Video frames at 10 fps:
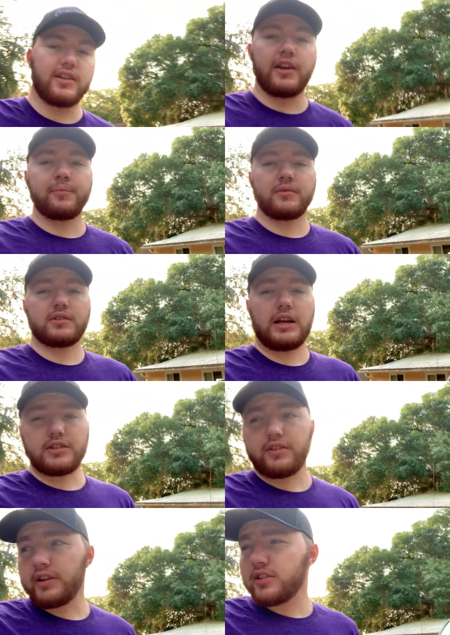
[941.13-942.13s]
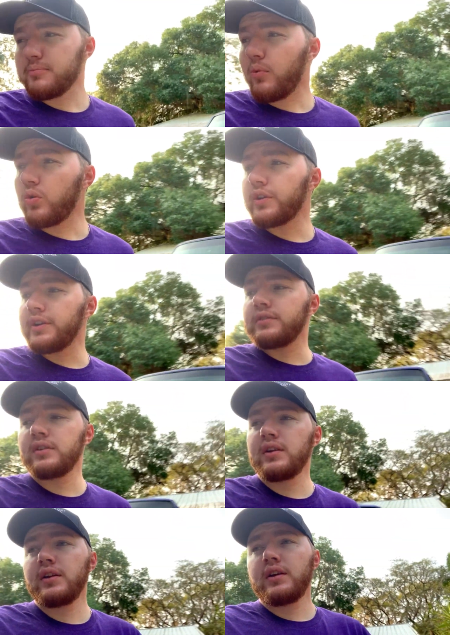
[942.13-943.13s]
day. It's actually the next morning.
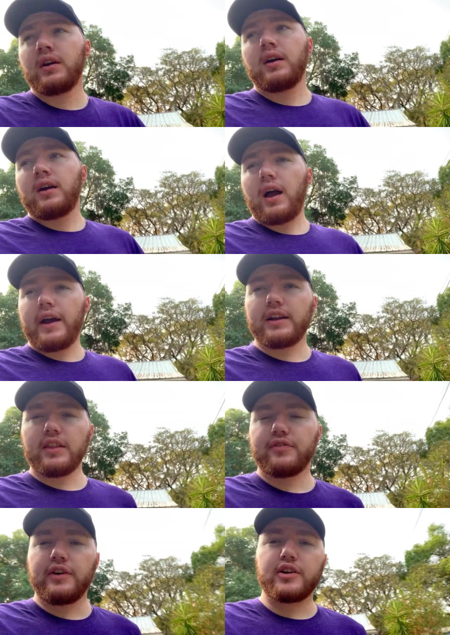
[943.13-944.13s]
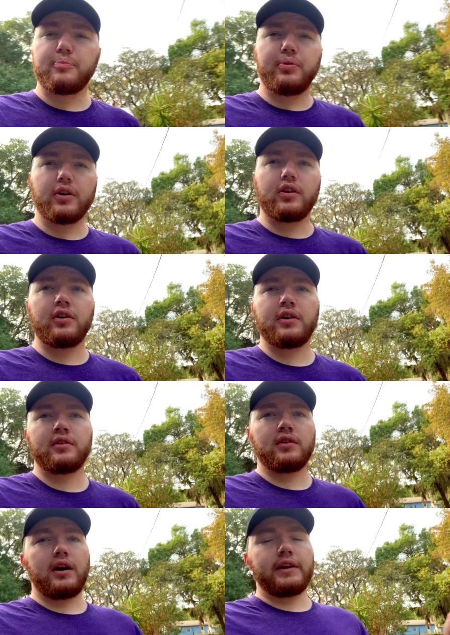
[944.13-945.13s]
I got the Fender put
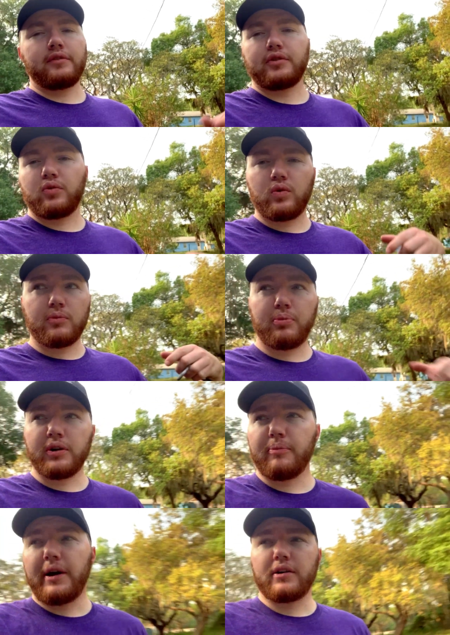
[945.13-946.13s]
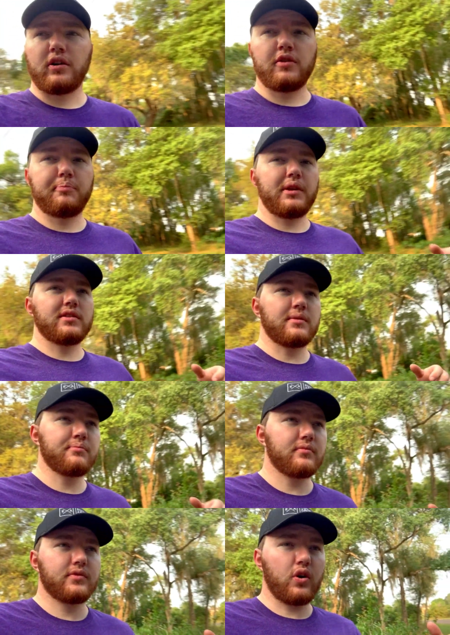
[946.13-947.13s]
on. I didn't record putting it back on because I'm
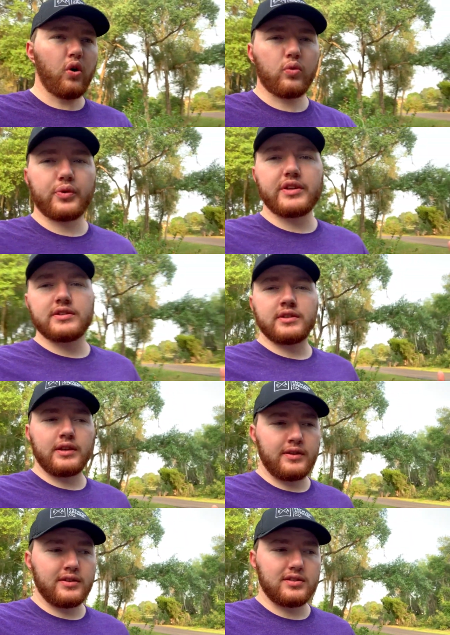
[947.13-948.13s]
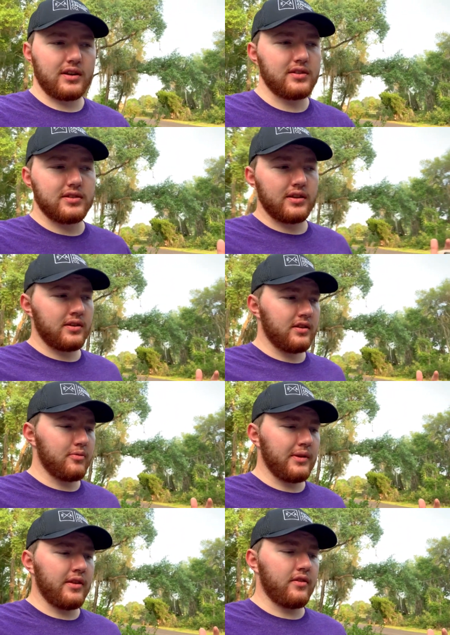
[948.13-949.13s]
the whole reason in this, like I said at the
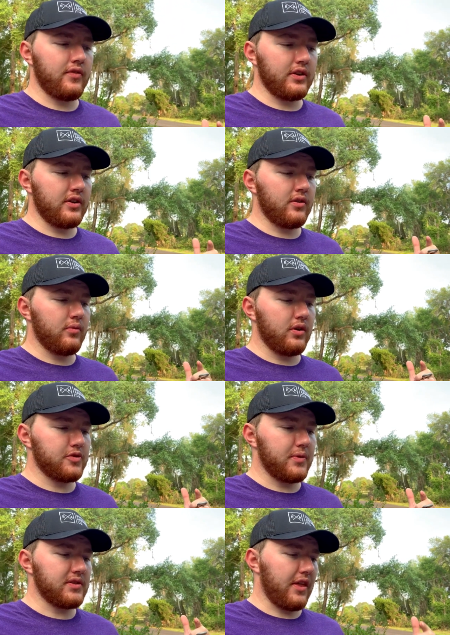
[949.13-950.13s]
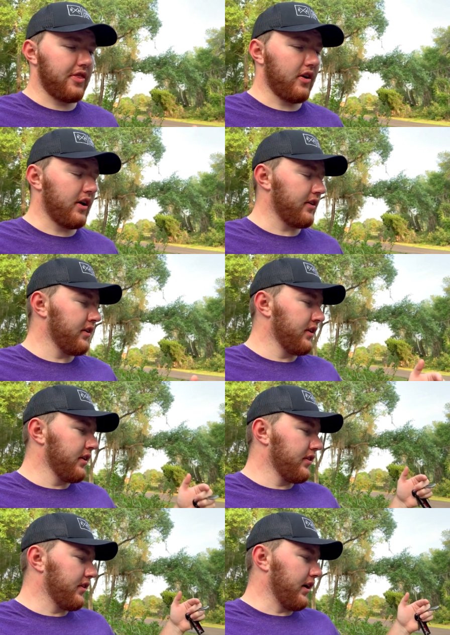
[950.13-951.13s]
beginning of the video, was because I thought
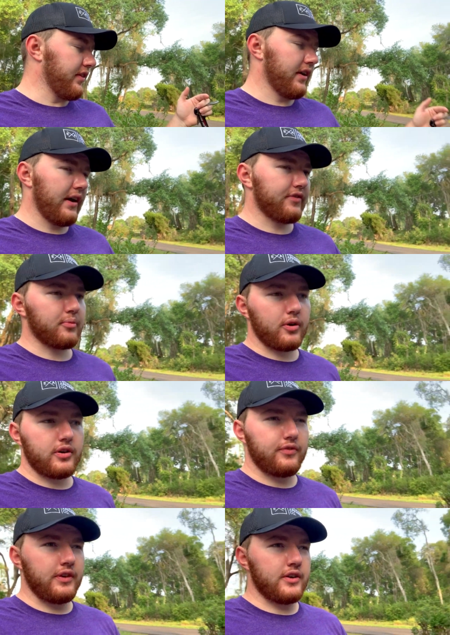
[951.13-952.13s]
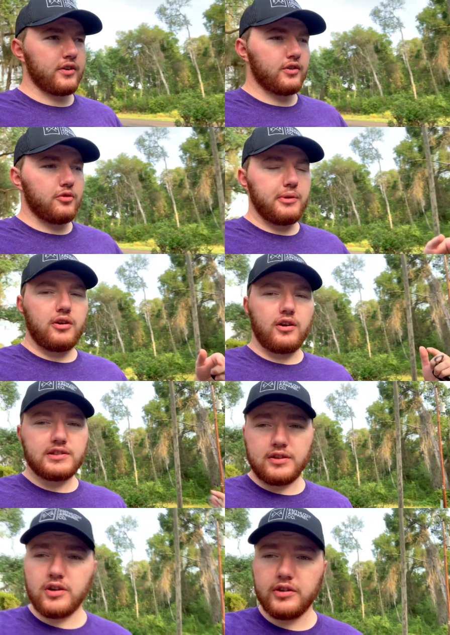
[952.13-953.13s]
that the aftermarket Fender could be
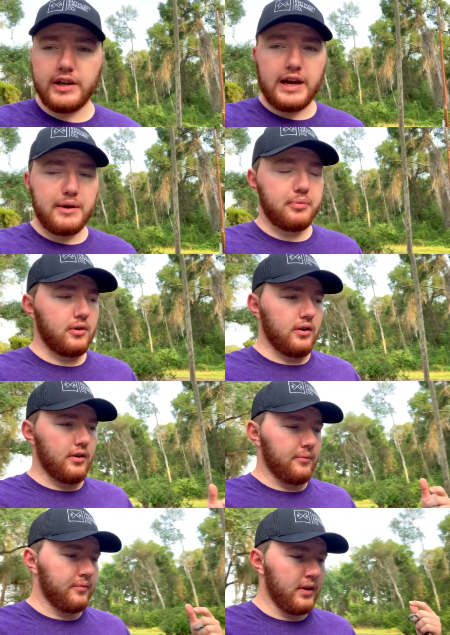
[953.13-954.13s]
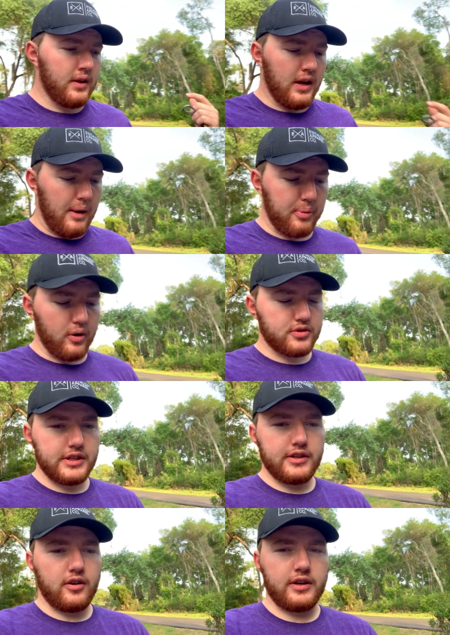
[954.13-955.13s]
causing the hood gap. Um, I
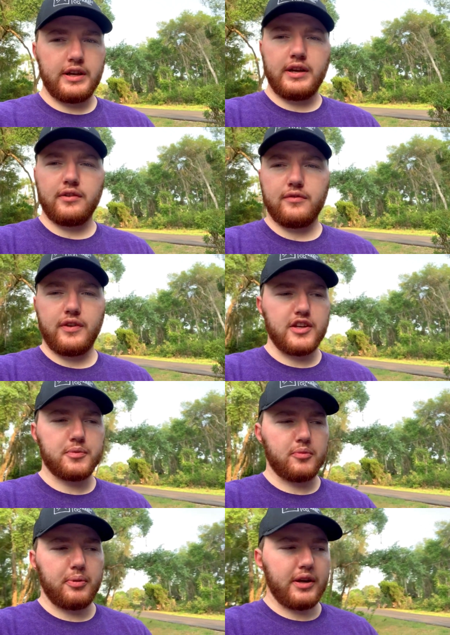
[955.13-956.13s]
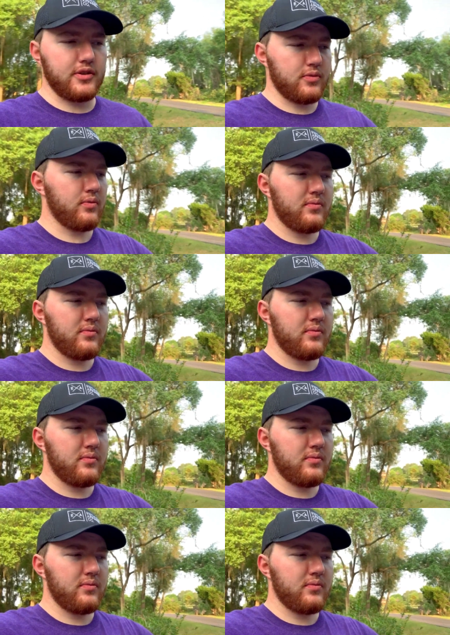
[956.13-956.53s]
posted on a Facebook page